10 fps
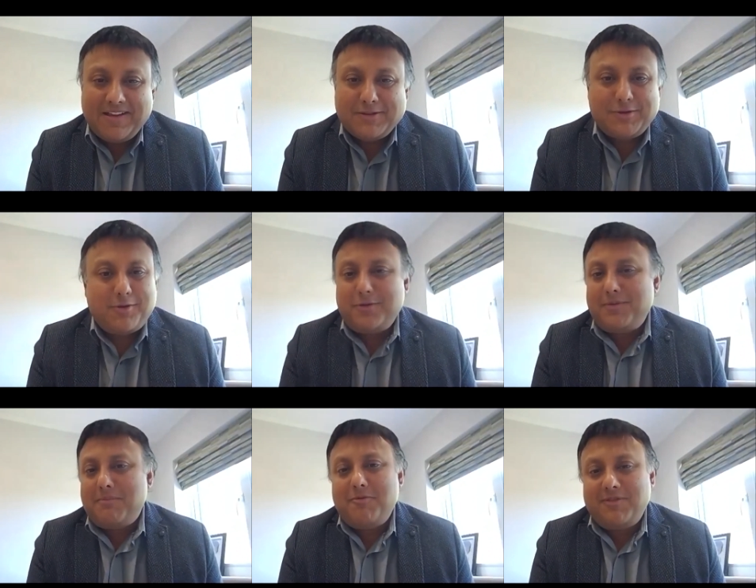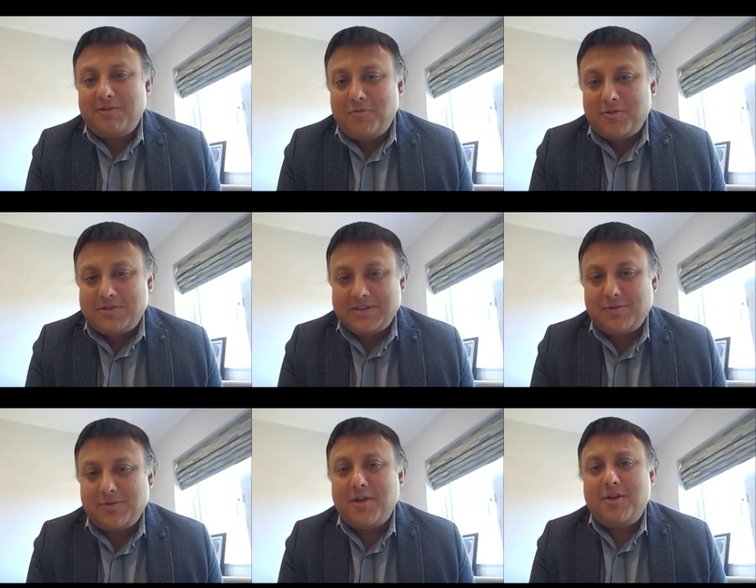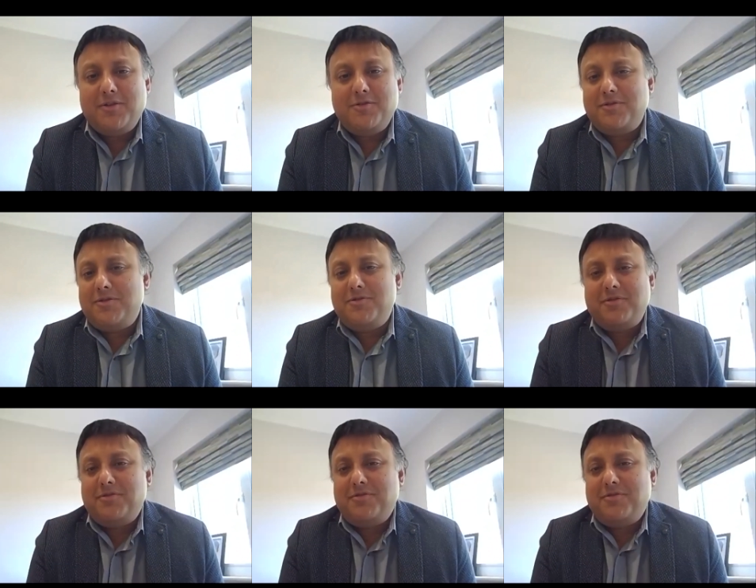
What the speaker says: So you're going to remove the water. So you